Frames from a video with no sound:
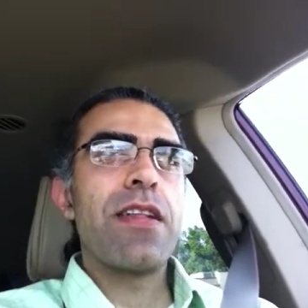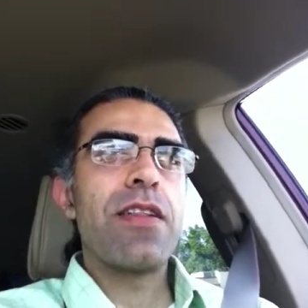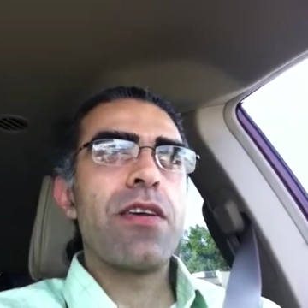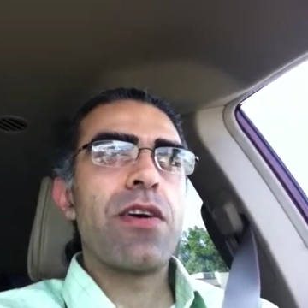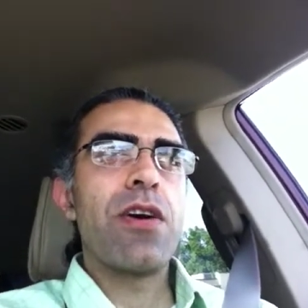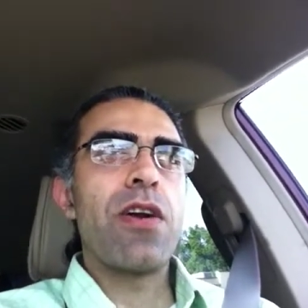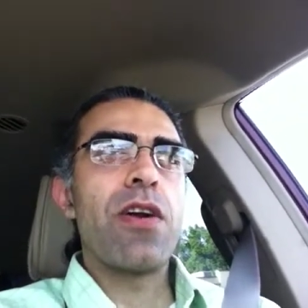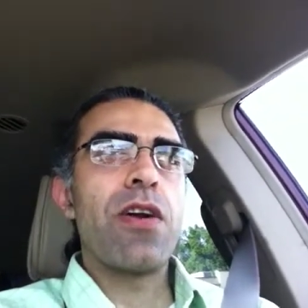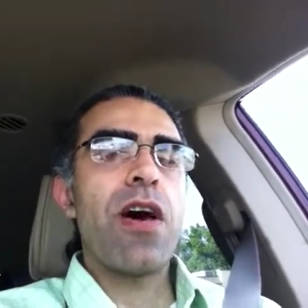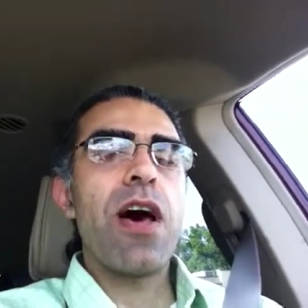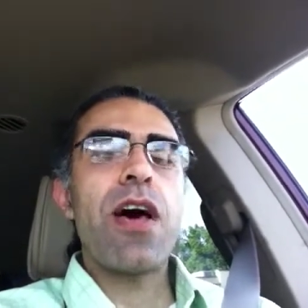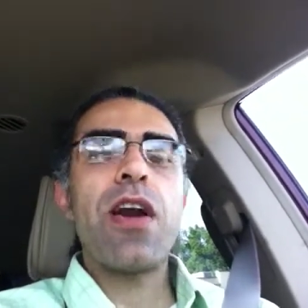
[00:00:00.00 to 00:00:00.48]

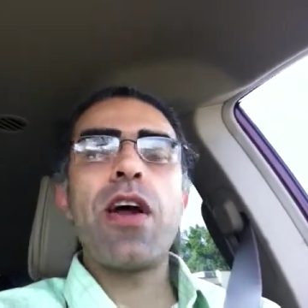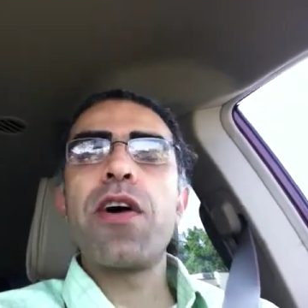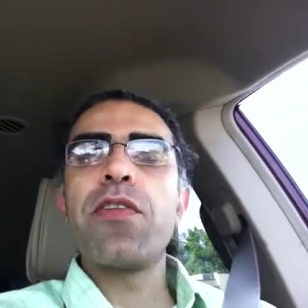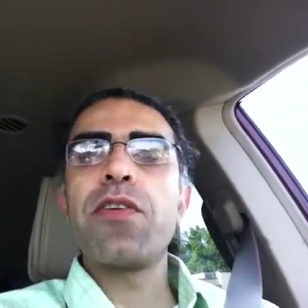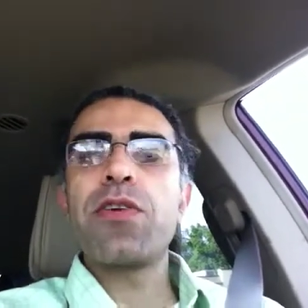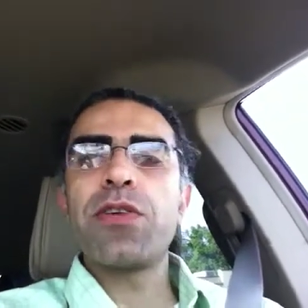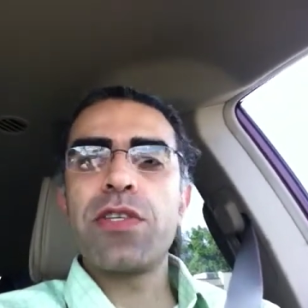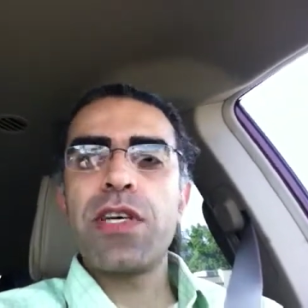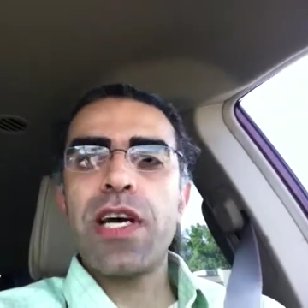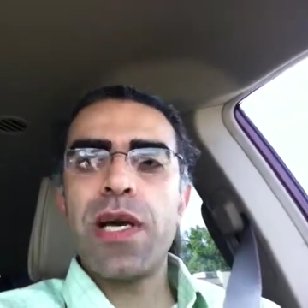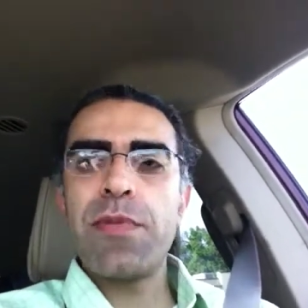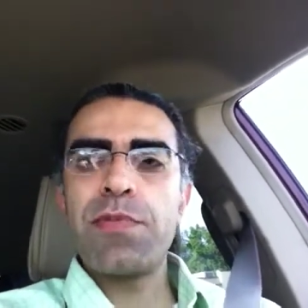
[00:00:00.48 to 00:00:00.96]
There are a lot of
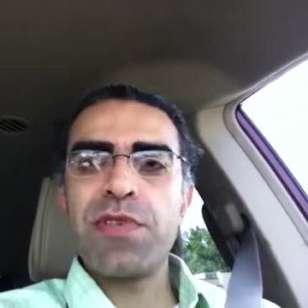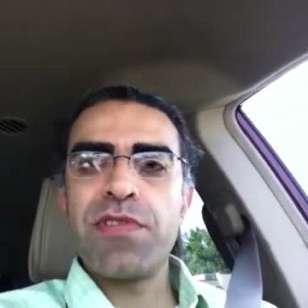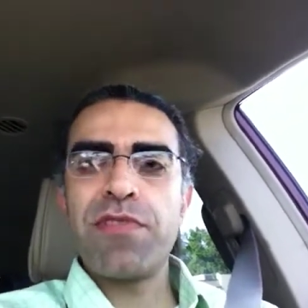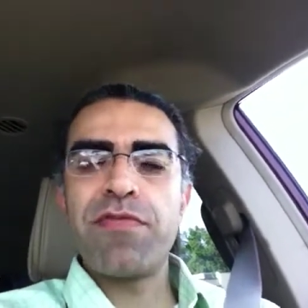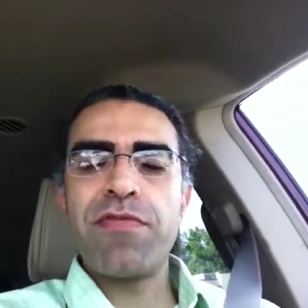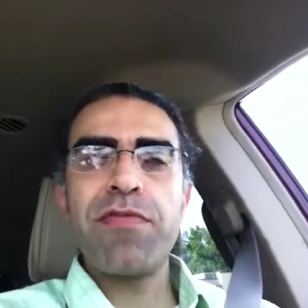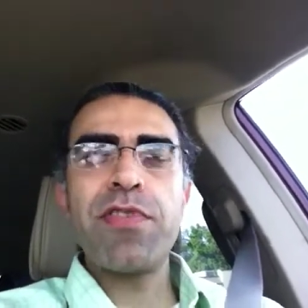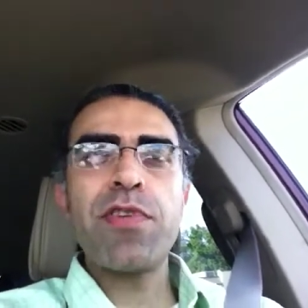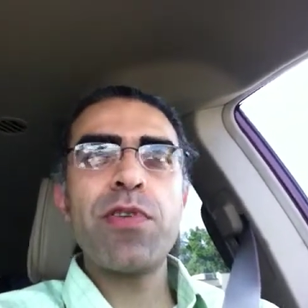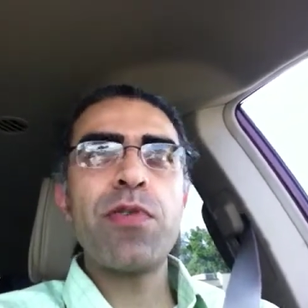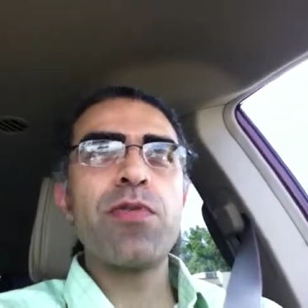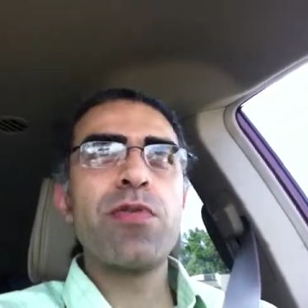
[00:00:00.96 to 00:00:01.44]
other types of
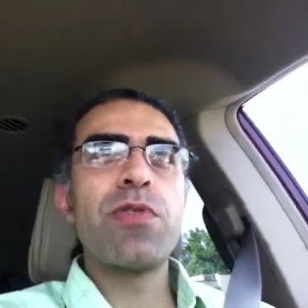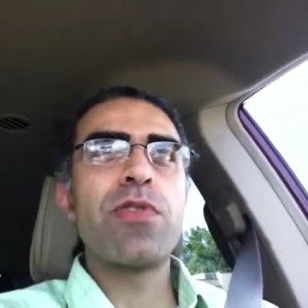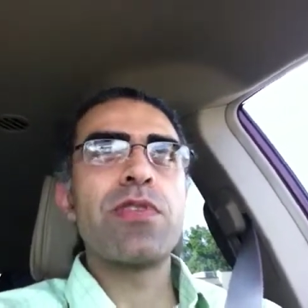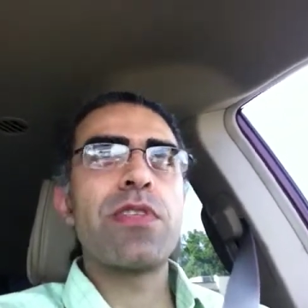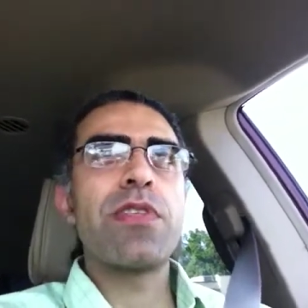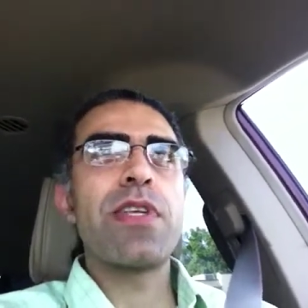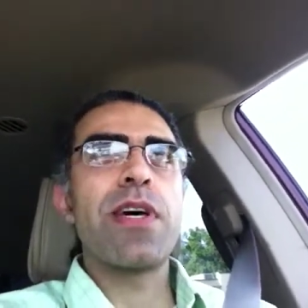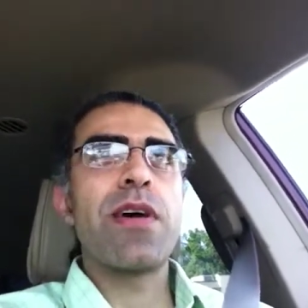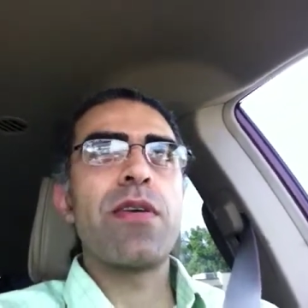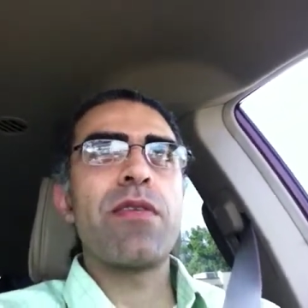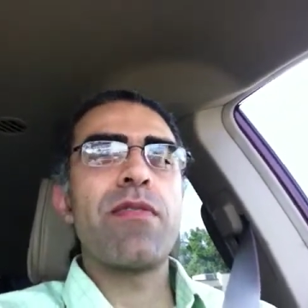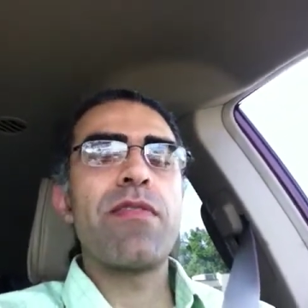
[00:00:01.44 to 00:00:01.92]

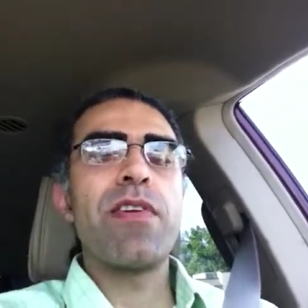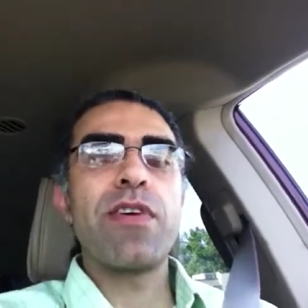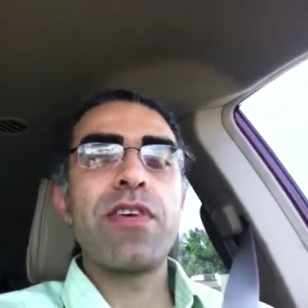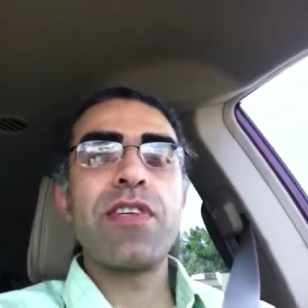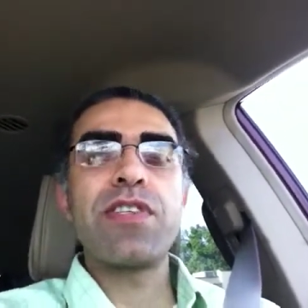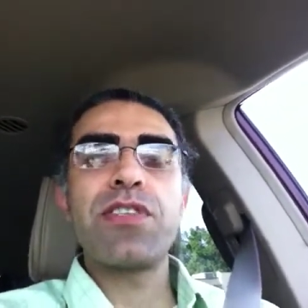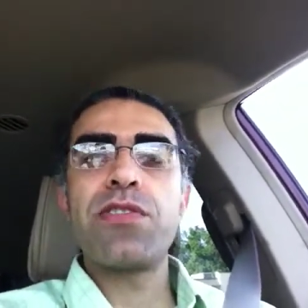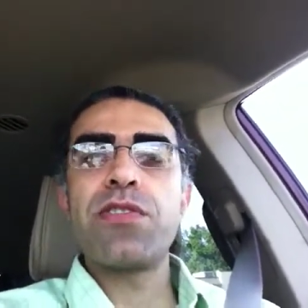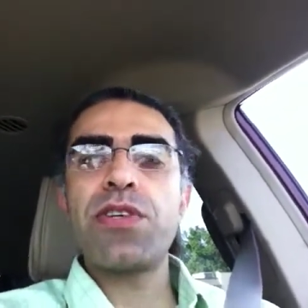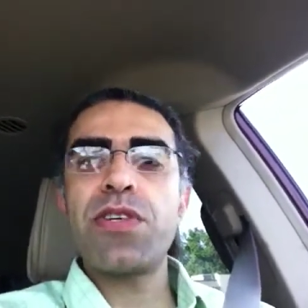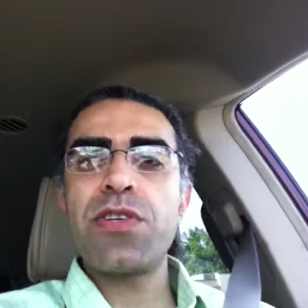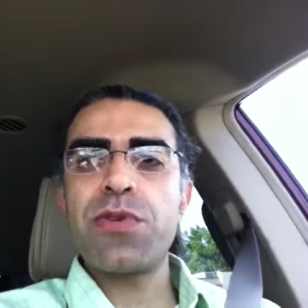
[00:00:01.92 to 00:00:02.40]
foods that are very
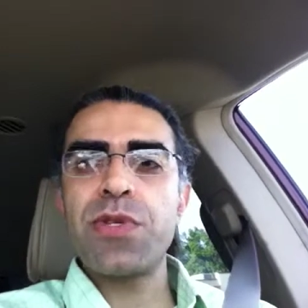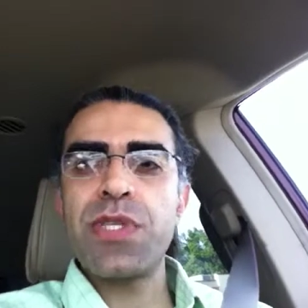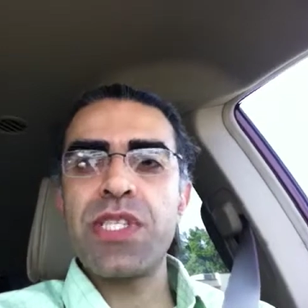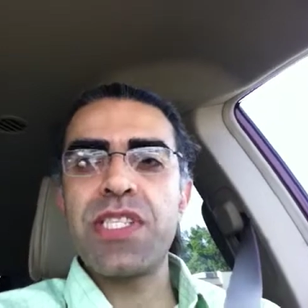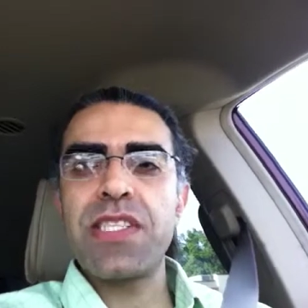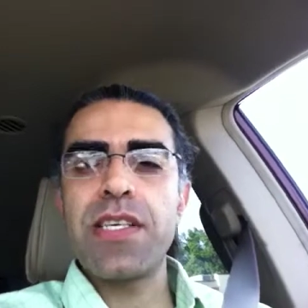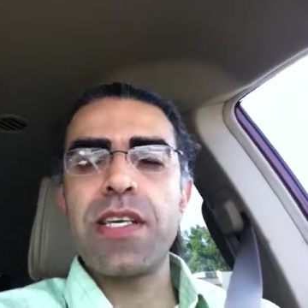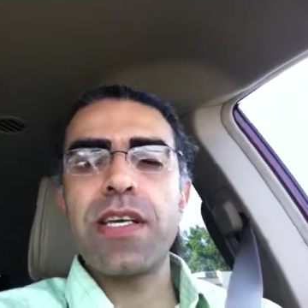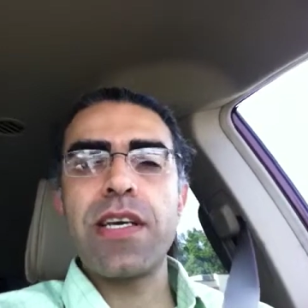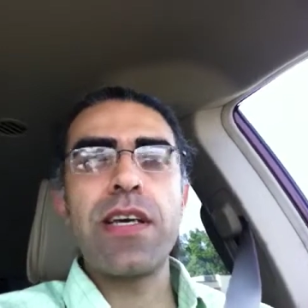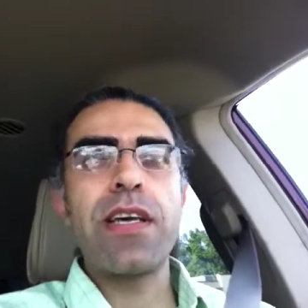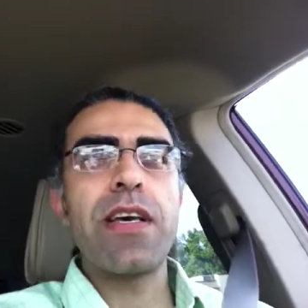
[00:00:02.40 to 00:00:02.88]

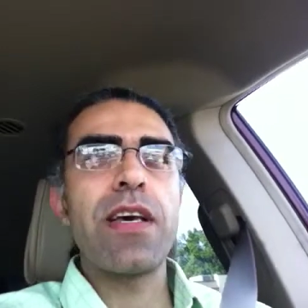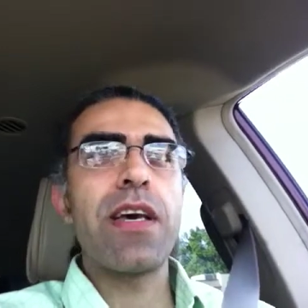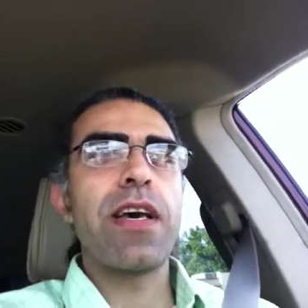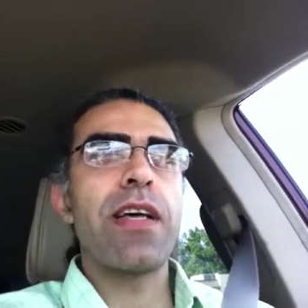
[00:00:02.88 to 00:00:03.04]
citrusy